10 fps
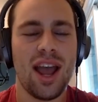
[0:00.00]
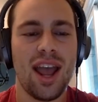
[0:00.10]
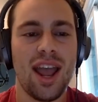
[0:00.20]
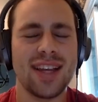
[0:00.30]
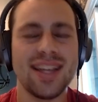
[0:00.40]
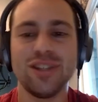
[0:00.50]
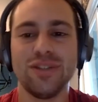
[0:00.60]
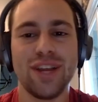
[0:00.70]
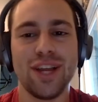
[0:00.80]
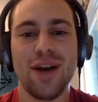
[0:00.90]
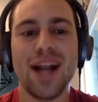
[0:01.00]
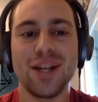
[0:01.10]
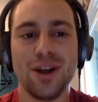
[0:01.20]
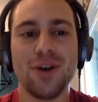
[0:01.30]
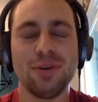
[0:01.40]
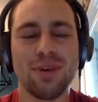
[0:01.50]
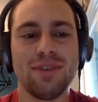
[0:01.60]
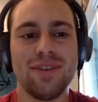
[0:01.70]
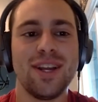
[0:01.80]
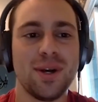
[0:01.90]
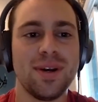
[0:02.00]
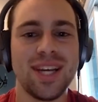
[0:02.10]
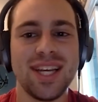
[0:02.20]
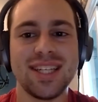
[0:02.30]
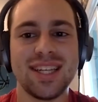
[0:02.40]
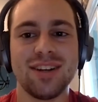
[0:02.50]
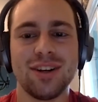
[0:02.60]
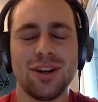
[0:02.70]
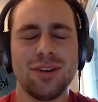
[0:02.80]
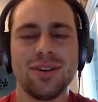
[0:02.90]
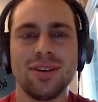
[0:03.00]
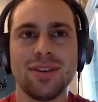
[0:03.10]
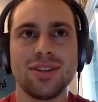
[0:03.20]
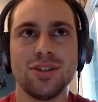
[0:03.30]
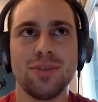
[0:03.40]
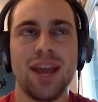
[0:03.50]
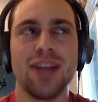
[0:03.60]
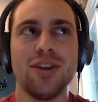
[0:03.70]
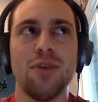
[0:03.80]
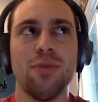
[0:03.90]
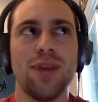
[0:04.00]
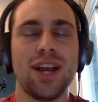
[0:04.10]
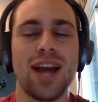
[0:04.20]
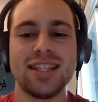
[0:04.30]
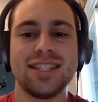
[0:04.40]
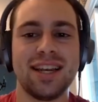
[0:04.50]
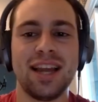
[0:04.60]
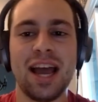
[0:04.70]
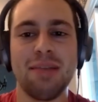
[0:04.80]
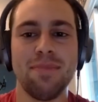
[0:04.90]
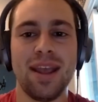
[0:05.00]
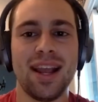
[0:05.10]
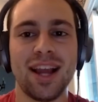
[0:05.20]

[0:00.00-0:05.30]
And each video, I know what video it is, or excuse me, I know what content I made.